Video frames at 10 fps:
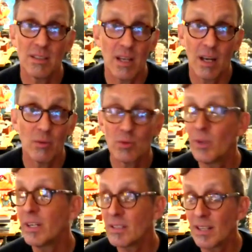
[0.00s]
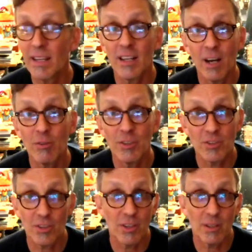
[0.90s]
I was reading today the
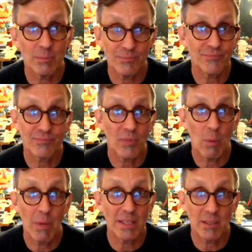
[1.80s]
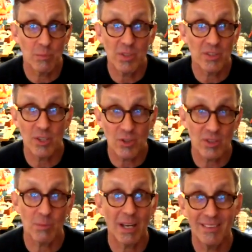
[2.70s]
governors are going to make some
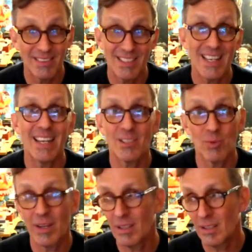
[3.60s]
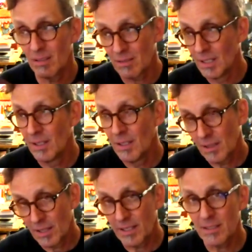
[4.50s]
decisions about states rather than
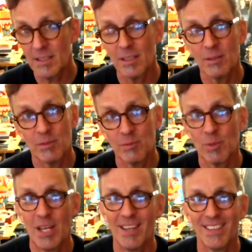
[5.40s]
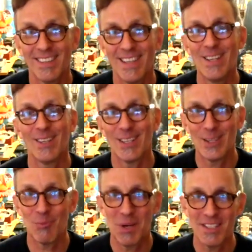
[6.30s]
let the
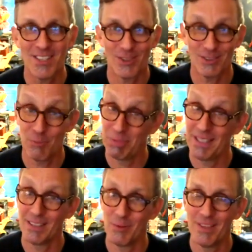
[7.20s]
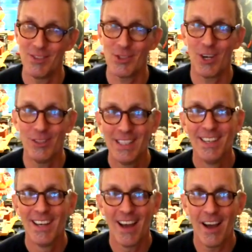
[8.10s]
president completely run the show.
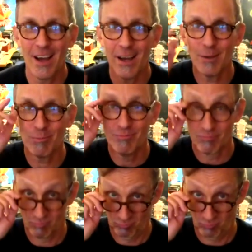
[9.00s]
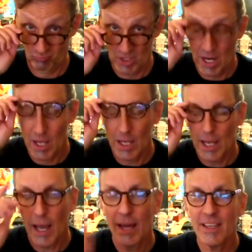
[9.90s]
I
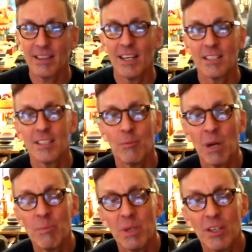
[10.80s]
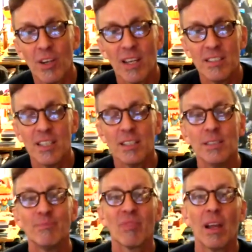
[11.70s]
think that might be a good
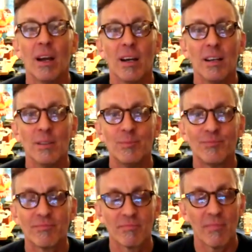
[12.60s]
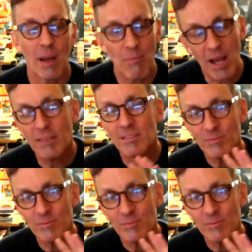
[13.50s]
idea. I'm not...